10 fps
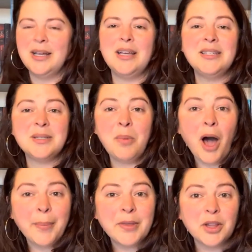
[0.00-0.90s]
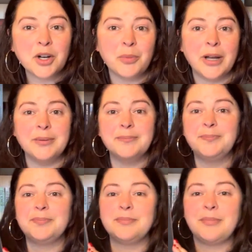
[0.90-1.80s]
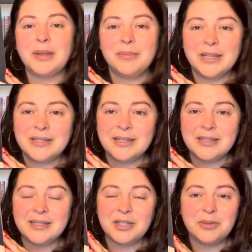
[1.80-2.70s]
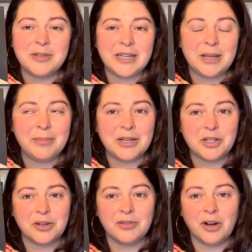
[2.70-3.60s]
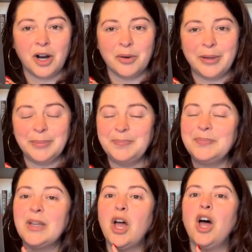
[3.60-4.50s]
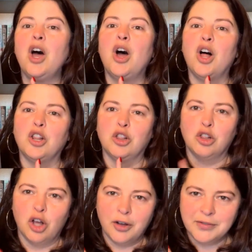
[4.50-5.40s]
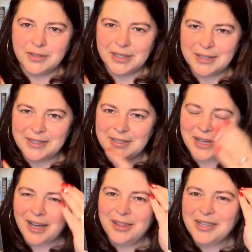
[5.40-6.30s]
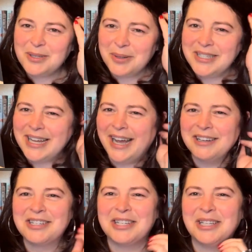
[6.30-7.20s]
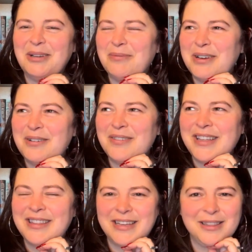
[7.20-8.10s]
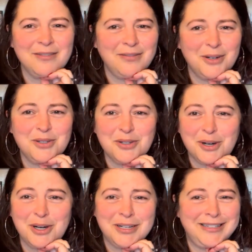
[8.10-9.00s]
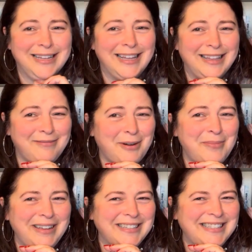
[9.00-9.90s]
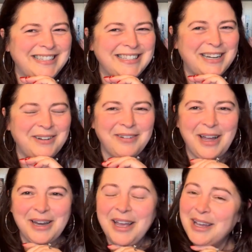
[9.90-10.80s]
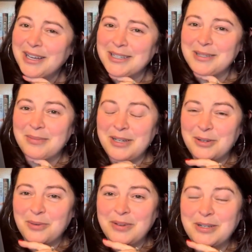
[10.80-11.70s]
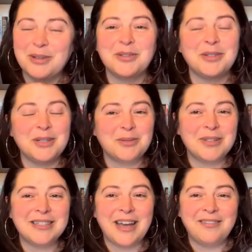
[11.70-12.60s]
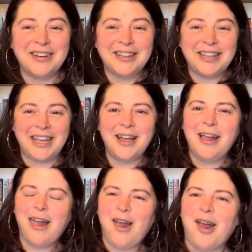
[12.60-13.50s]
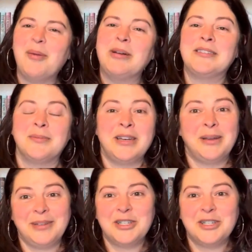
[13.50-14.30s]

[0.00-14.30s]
It's a popular one, but this is Still Beating by Jennifer Hartman. Loved this. This was actually one of, I think, the first dark romances that I read because somebody told me to. So this was definitely, and by somebody I mean